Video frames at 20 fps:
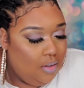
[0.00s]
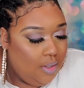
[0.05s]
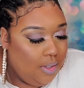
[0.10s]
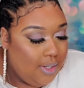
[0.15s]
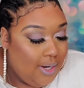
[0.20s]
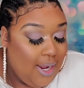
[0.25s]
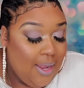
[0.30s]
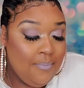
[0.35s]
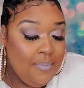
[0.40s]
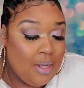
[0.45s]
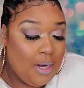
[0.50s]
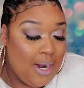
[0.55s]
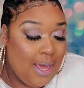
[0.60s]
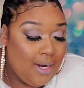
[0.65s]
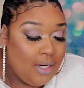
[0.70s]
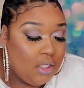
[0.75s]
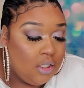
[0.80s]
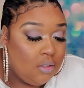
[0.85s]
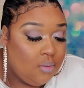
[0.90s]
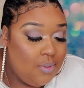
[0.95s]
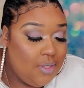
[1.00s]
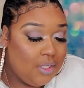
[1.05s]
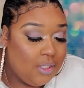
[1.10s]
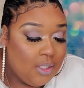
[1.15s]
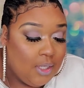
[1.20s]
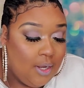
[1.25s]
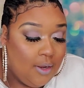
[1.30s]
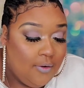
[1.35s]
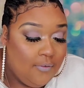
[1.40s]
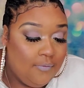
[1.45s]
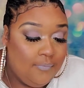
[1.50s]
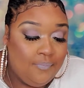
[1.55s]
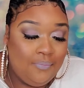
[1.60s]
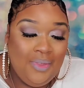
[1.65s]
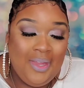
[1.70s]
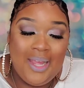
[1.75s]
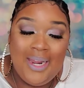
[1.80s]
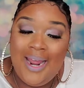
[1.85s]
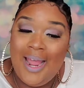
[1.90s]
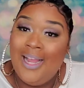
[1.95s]
They give me a lot of sweet stuff.
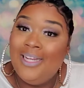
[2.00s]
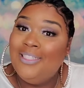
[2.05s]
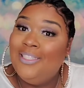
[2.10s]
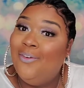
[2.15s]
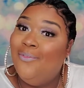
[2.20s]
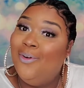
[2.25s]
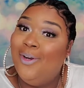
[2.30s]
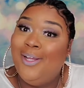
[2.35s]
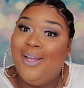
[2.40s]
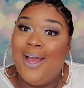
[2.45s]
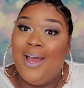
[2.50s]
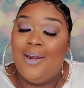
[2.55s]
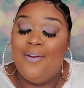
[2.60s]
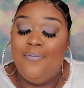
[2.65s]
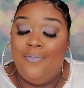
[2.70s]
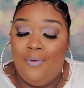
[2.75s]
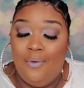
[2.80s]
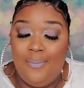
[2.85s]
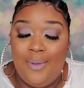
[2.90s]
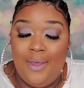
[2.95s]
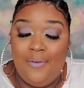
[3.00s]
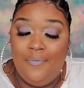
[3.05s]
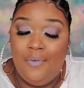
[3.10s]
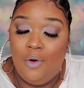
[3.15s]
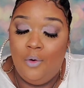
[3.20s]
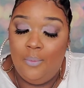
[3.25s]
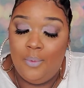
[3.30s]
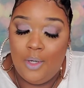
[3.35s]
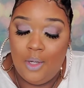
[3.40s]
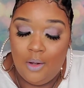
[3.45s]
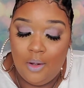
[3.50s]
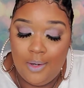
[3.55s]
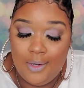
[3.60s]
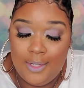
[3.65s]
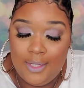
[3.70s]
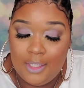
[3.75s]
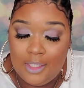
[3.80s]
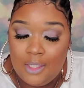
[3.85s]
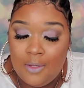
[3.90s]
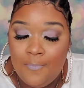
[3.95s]
And I actually really kind of feel bad for opening all
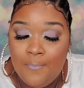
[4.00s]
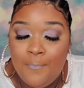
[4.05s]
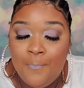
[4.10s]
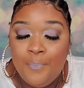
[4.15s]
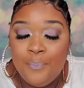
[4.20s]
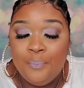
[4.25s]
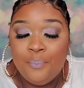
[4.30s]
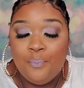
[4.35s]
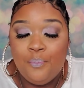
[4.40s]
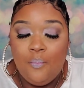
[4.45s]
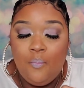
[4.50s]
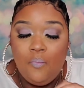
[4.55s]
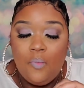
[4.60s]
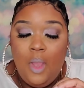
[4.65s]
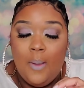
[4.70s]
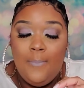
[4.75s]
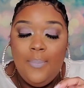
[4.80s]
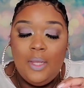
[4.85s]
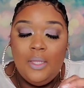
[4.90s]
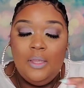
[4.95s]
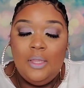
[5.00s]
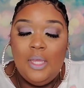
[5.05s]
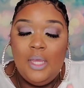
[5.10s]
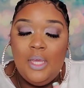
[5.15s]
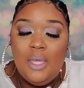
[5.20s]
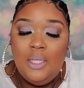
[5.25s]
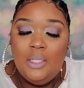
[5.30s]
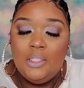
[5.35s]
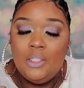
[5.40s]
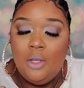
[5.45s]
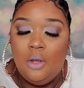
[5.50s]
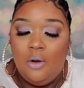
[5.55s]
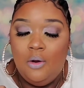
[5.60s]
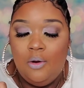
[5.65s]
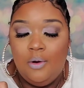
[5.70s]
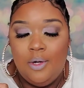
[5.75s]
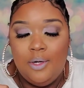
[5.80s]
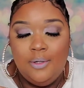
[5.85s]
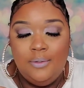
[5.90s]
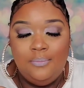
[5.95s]
this. But these
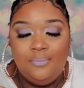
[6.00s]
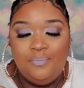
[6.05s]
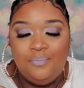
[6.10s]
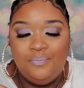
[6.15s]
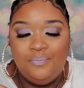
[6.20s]
are